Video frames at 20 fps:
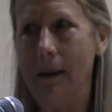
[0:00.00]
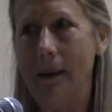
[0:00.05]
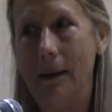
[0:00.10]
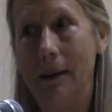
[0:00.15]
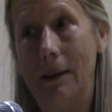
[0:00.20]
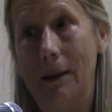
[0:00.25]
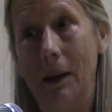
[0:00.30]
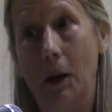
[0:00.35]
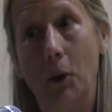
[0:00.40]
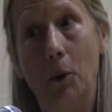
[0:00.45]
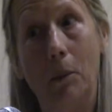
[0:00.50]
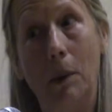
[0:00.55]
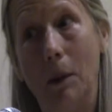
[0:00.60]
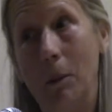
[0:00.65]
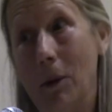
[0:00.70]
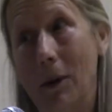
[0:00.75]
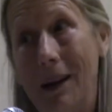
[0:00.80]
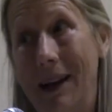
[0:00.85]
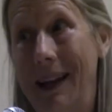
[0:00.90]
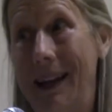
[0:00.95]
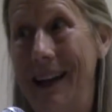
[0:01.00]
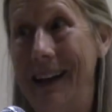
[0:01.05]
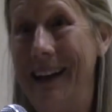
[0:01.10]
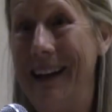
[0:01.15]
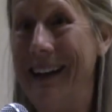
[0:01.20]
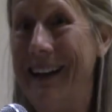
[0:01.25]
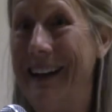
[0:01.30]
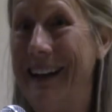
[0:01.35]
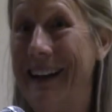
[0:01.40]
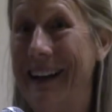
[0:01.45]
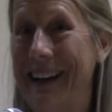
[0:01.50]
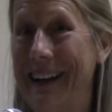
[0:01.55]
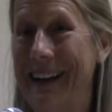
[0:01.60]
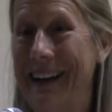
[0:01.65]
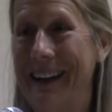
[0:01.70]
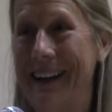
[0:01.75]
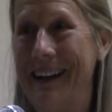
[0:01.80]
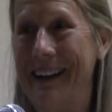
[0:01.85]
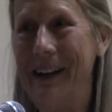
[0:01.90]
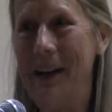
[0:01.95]
Cell memory?
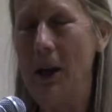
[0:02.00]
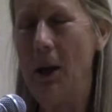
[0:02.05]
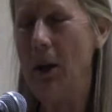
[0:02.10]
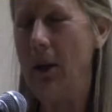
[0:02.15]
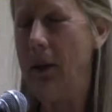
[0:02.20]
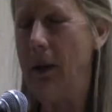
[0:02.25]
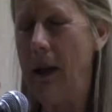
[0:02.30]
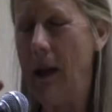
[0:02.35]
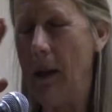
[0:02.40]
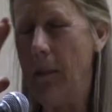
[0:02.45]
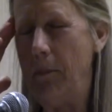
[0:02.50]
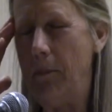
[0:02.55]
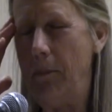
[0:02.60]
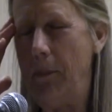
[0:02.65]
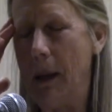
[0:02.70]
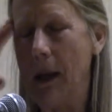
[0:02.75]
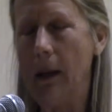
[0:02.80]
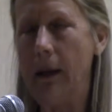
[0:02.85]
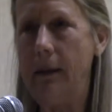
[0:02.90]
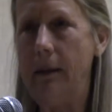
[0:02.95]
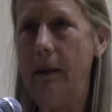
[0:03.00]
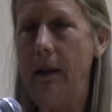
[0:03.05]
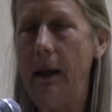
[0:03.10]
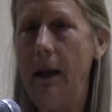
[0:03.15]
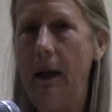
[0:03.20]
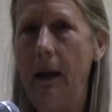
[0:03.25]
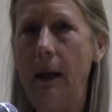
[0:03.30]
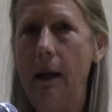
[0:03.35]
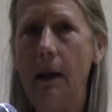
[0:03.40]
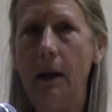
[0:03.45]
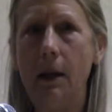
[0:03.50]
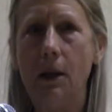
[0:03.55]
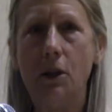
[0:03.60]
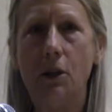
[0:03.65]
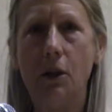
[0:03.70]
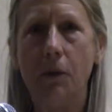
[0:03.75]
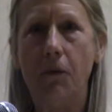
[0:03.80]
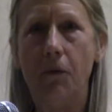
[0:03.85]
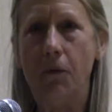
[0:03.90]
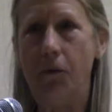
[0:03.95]
The ability
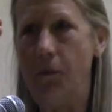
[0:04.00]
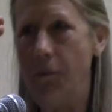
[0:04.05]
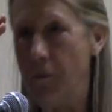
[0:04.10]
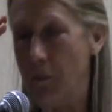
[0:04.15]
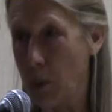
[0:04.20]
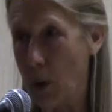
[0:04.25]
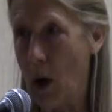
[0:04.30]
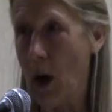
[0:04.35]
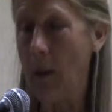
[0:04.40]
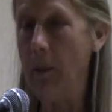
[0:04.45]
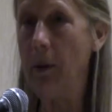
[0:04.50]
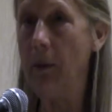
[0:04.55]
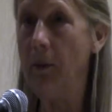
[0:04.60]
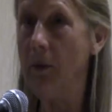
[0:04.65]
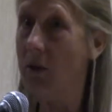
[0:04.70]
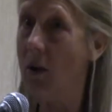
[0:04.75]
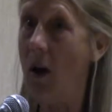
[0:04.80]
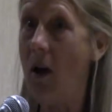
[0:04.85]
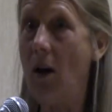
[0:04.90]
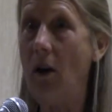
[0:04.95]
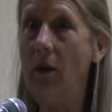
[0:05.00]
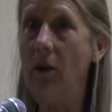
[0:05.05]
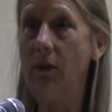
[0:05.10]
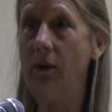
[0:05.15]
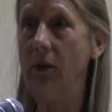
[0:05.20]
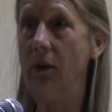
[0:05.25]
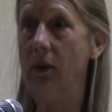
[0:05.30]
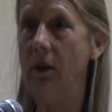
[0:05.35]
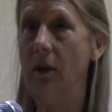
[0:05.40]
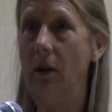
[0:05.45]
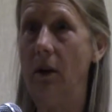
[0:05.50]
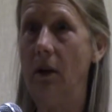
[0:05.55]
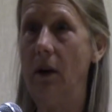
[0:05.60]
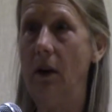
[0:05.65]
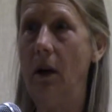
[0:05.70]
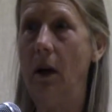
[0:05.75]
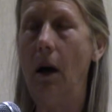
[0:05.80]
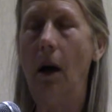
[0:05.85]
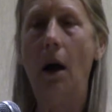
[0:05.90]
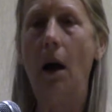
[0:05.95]
to problem solve?
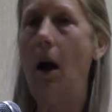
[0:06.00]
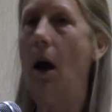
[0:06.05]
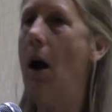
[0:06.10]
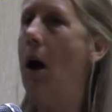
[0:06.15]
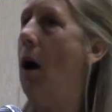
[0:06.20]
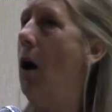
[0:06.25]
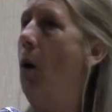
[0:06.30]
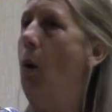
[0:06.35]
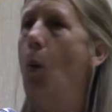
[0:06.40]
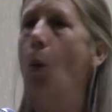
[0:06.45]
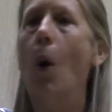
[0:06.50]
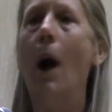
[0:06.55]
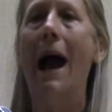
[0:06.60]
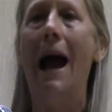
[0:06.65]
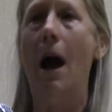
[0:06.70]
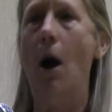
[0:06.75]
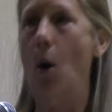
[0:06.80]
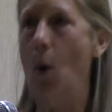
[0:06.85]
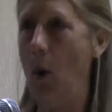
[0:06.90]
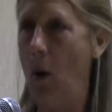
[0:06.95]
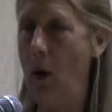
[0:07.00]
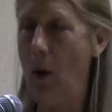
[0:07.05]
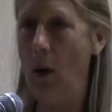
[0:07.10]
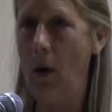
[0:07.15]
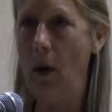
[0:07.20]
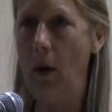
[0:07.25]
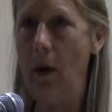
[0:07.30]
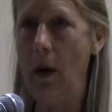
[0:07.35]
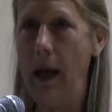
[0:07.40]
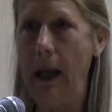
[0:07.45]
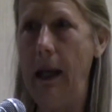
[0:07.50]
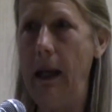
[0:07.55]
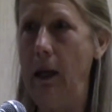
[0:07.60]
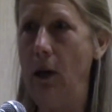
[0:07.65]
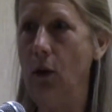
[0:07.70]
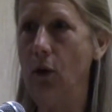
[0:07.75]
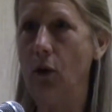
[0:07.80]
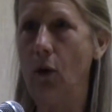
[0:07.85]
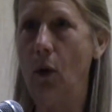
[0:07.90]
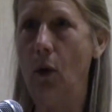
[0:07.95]
Wow. 8
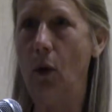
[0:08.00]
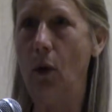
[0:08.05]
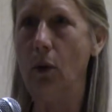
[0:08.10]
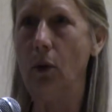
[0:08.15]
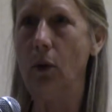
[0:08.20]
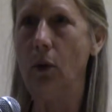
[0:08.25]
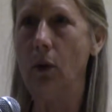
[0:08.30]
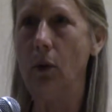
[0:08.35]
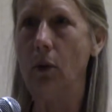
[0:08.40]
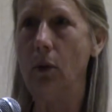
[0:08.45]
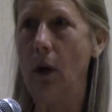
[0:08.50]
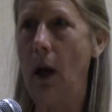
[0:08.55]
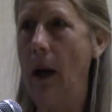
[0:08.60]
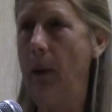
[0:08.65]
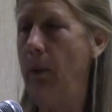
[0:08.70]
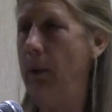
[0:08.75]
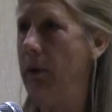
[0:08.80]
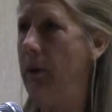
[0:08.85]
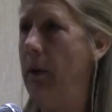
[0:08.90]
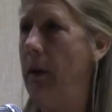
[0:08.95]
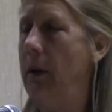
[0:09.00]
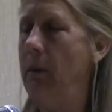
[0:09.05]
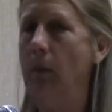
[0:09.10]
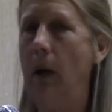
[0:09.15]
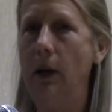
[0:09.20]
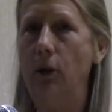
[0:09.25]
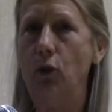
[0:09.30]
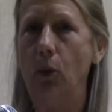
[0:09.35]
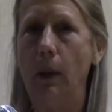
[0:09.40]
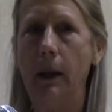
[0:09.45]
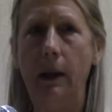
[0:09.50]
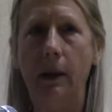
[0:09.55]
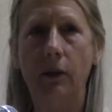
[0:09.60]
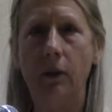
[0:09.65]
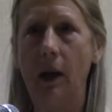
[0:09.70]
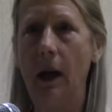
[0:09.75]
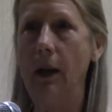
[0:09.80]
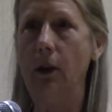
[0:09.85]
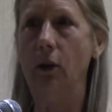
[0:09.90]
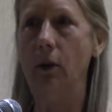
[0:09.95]
years old. I was in my 20s
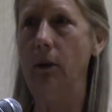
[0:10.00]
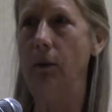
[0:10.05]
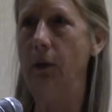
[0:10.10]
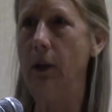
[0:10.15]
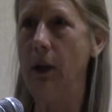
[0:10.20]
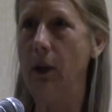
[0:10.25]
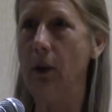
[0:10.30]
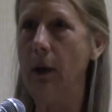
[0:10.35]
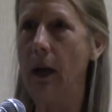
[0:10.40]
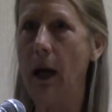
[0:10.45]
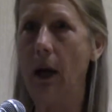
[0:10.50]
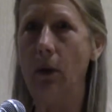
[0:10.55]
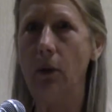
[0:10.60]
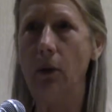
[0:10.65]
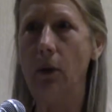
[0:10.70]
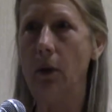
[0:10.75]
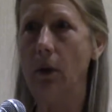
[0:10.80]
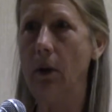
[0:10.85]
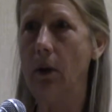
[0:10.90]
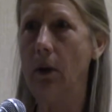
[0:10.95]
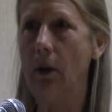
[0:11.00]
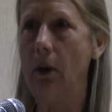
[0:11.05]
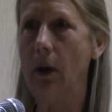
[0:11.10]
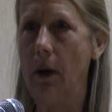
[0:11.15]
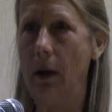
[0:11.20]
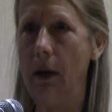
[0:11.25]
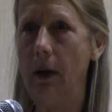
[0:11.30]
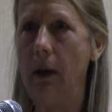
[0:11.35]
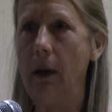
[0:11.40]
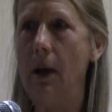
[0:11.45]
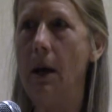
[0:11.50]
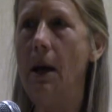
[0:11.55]
and I couldn't figure it out, all right?